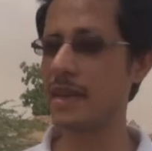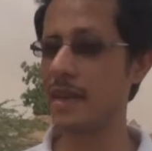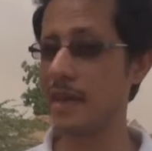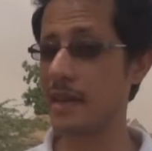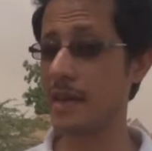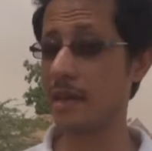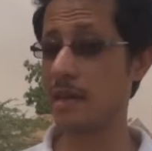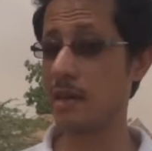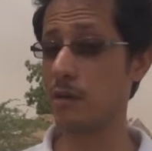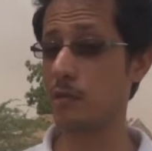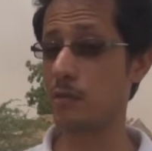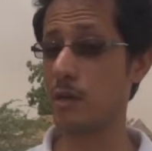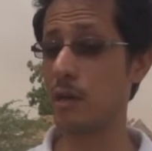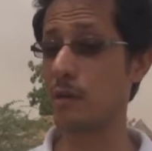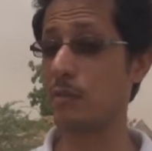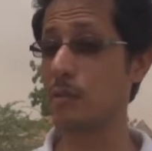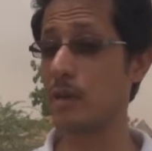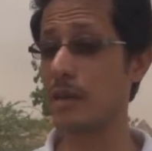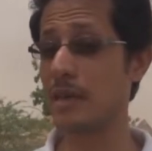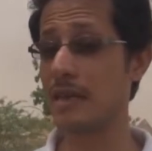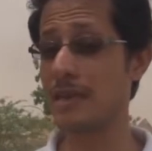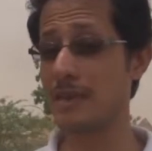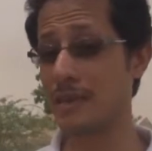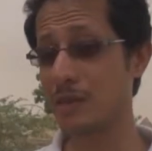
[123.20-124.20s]
here, we
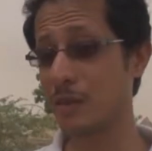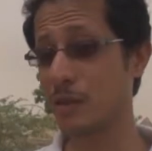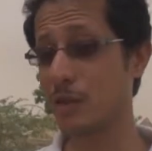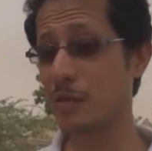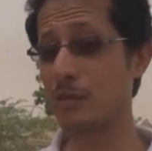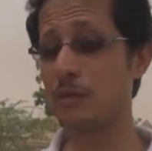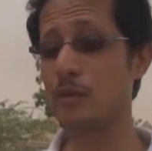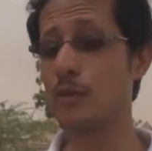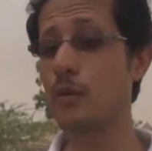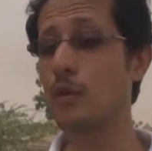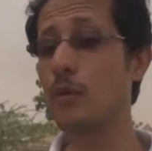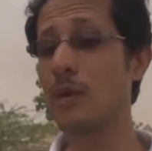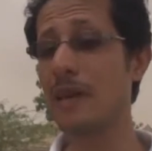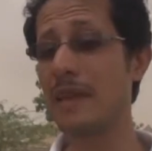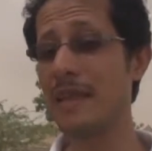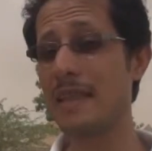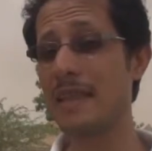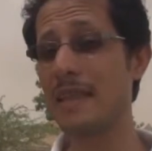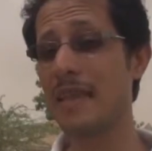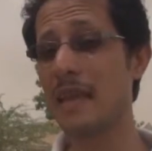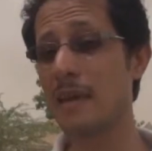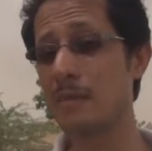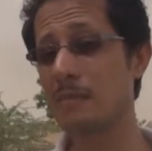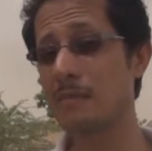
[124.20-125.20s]
were interviewing
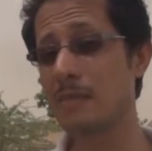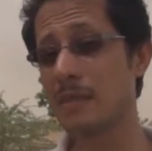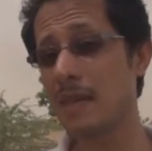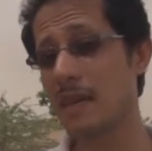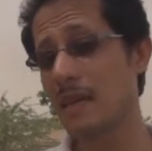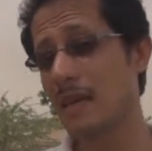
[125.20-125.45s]
them.